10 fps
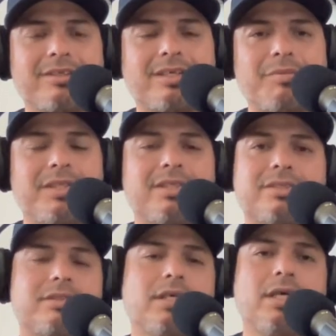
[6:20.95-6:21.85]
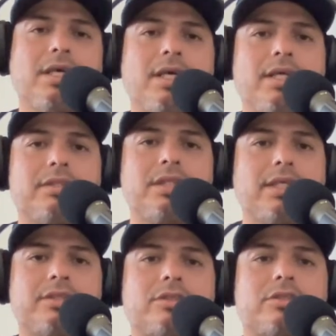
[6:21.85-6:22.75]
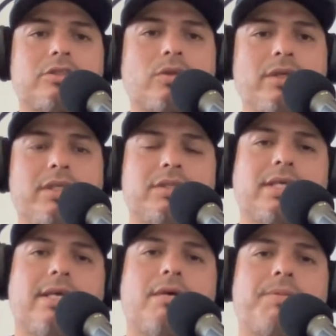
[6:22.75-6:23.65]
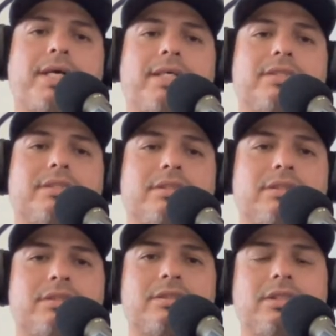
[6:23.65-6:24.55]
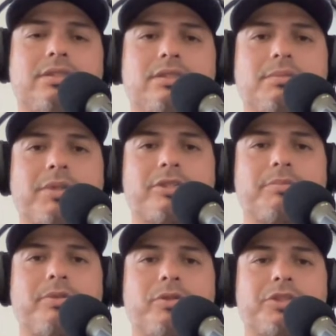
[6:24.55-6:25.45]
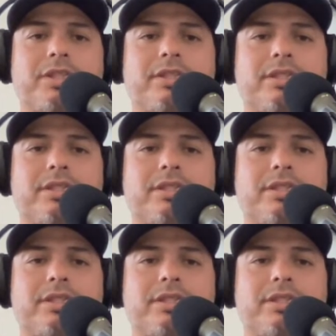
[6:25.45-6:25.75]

I mean, it's just, the story doesn't add up, guys. This is a bunch of bullshit.